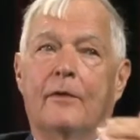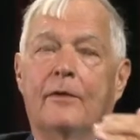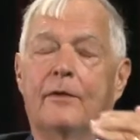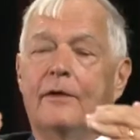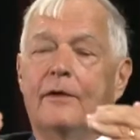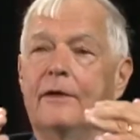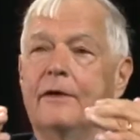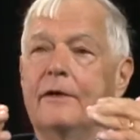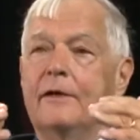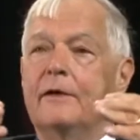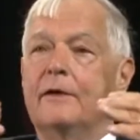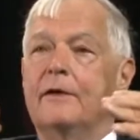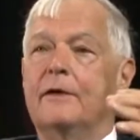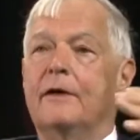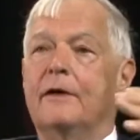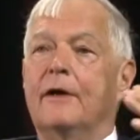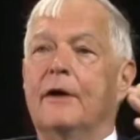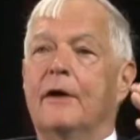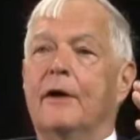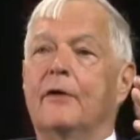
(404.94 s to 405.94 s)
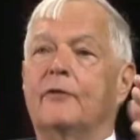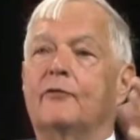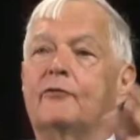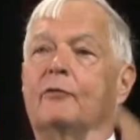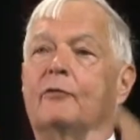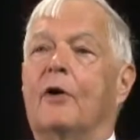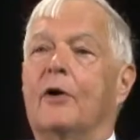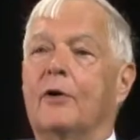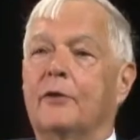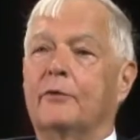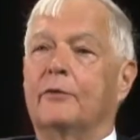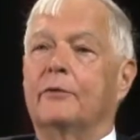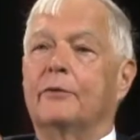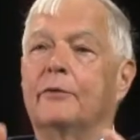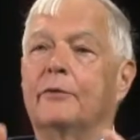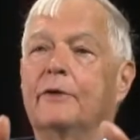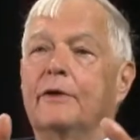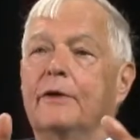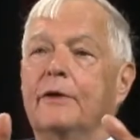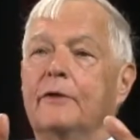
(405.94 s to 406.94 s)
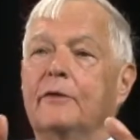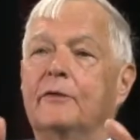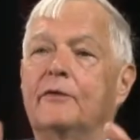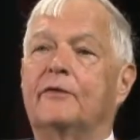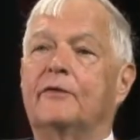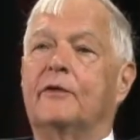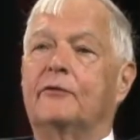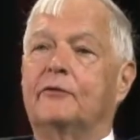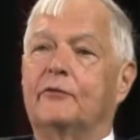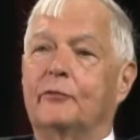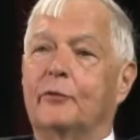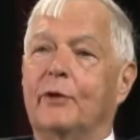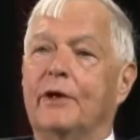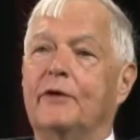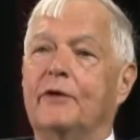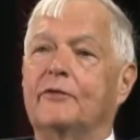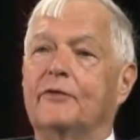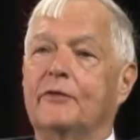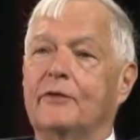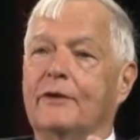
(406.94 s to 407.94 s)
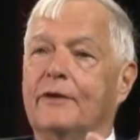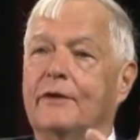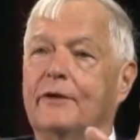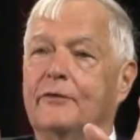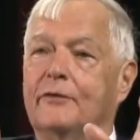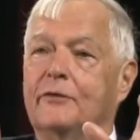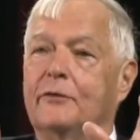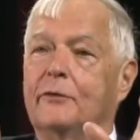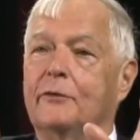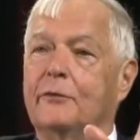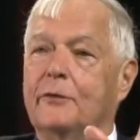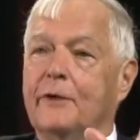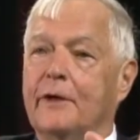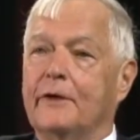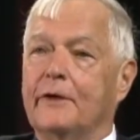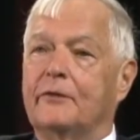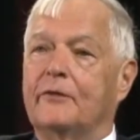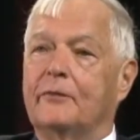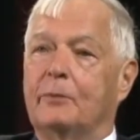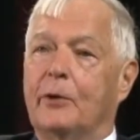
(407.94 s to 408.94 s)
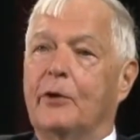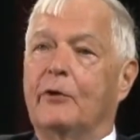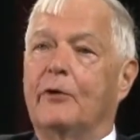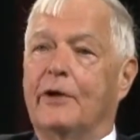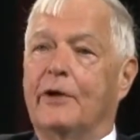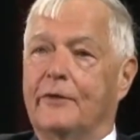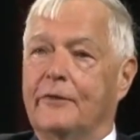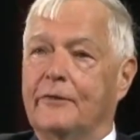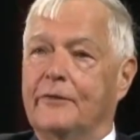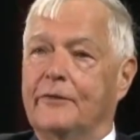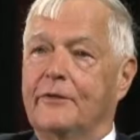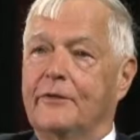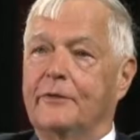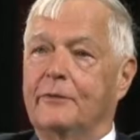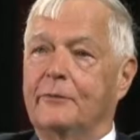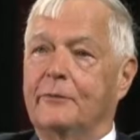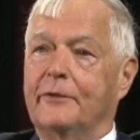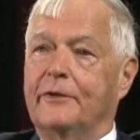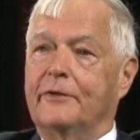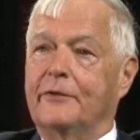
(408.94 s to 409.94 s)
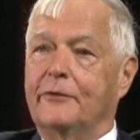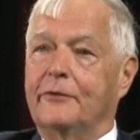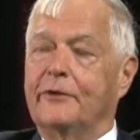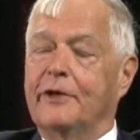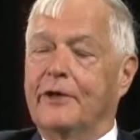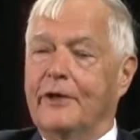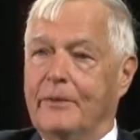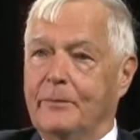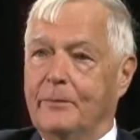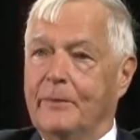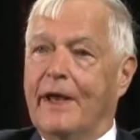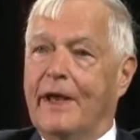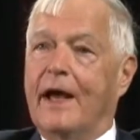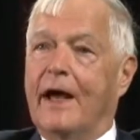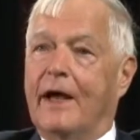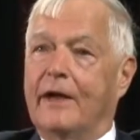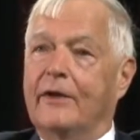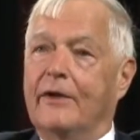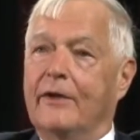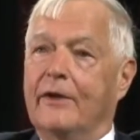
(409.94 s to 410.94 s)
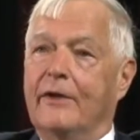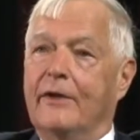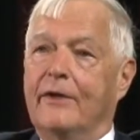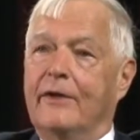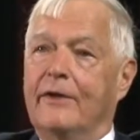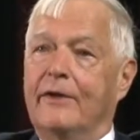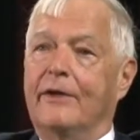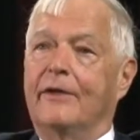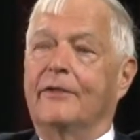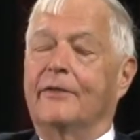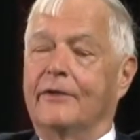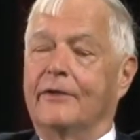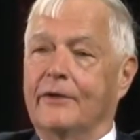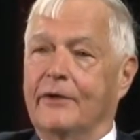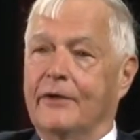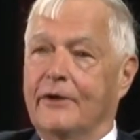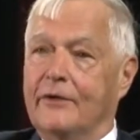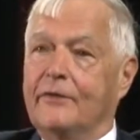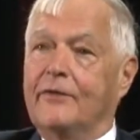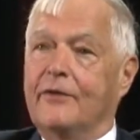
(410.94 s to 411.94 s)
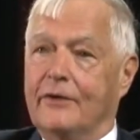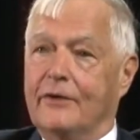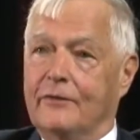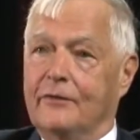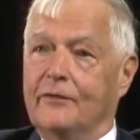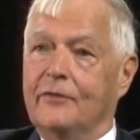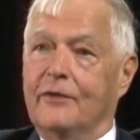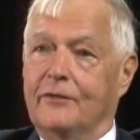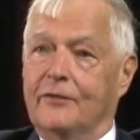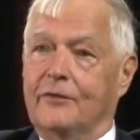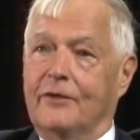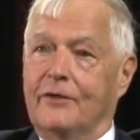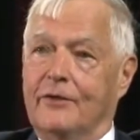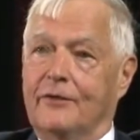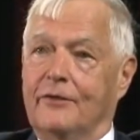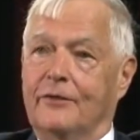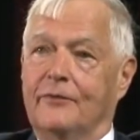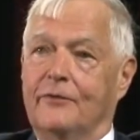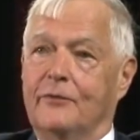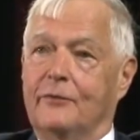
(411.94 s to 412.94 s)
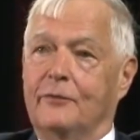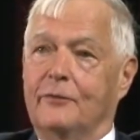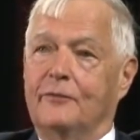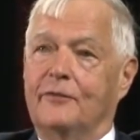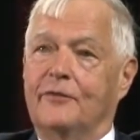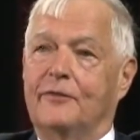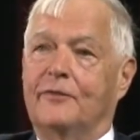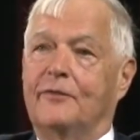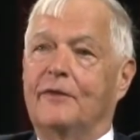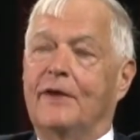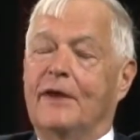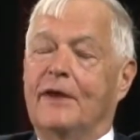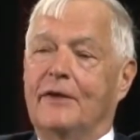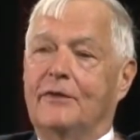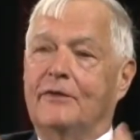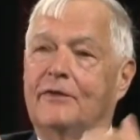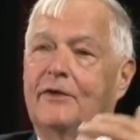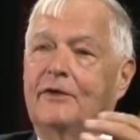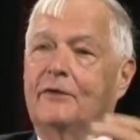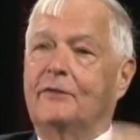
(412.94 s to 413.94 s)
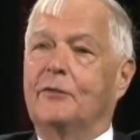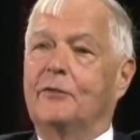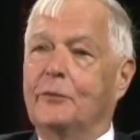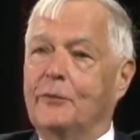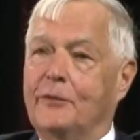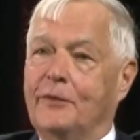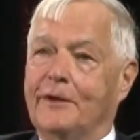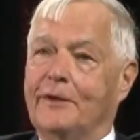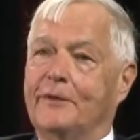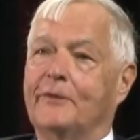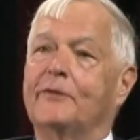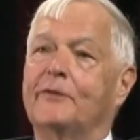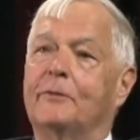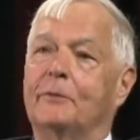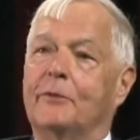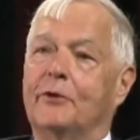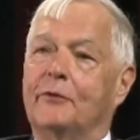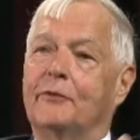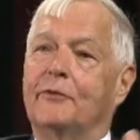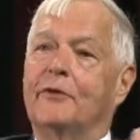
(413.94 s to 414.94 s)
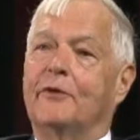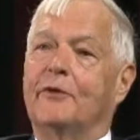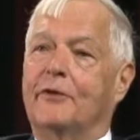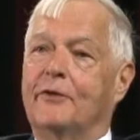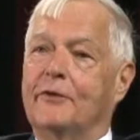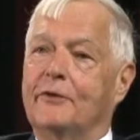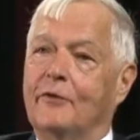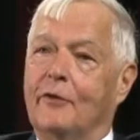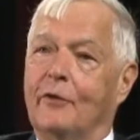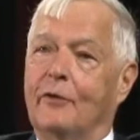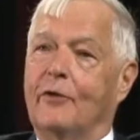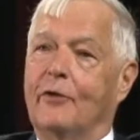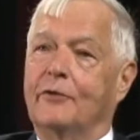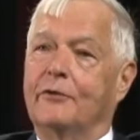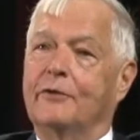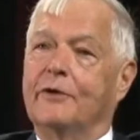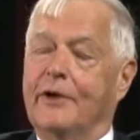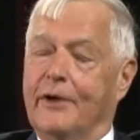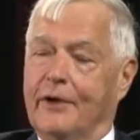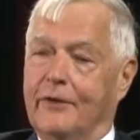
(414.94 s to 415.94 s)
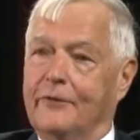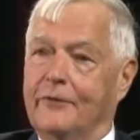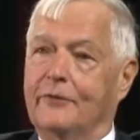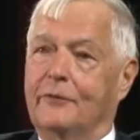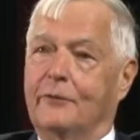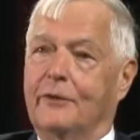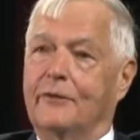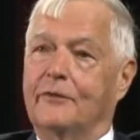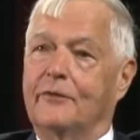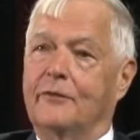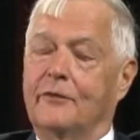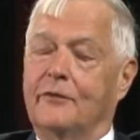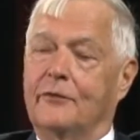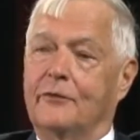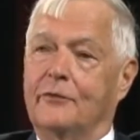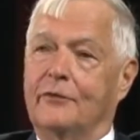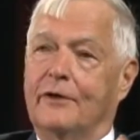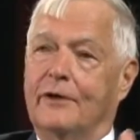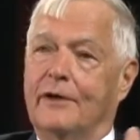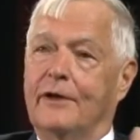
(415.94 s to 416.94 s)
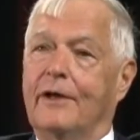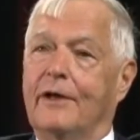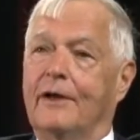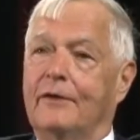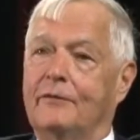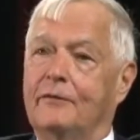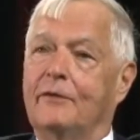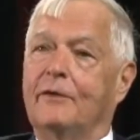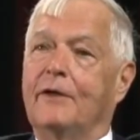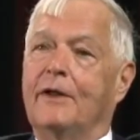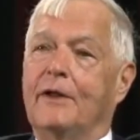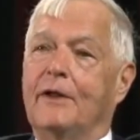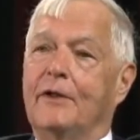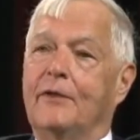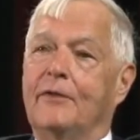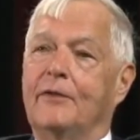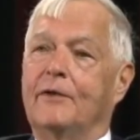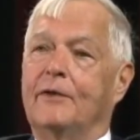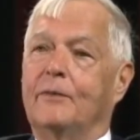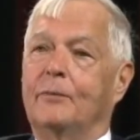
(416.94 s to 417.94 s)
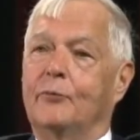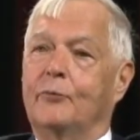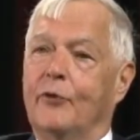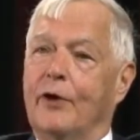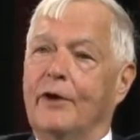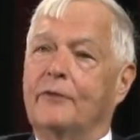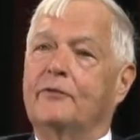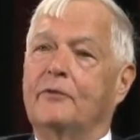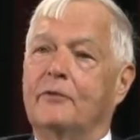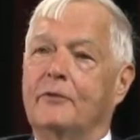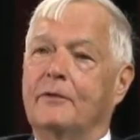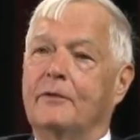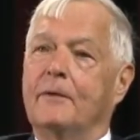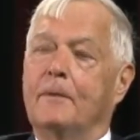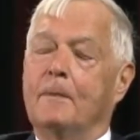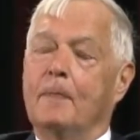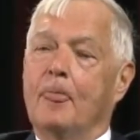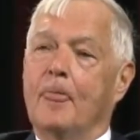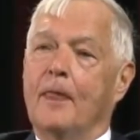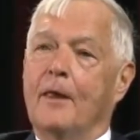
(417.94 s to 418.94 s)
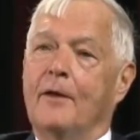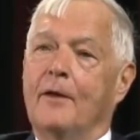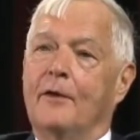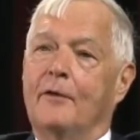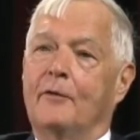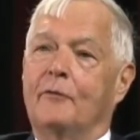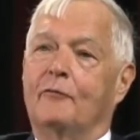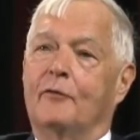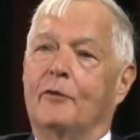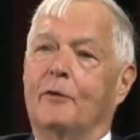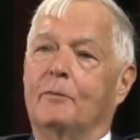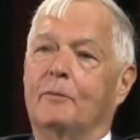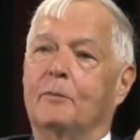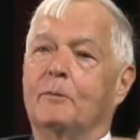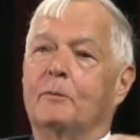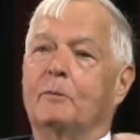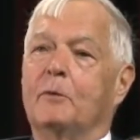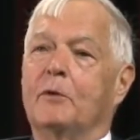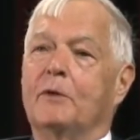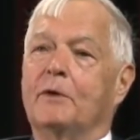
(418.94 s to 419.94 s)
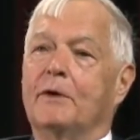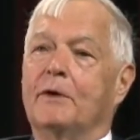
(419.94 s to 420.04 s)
the Toronto situation as you experienced it when you came back in the 1950s. You've said a few things about the Ontario Cancer Institute. I have the impression from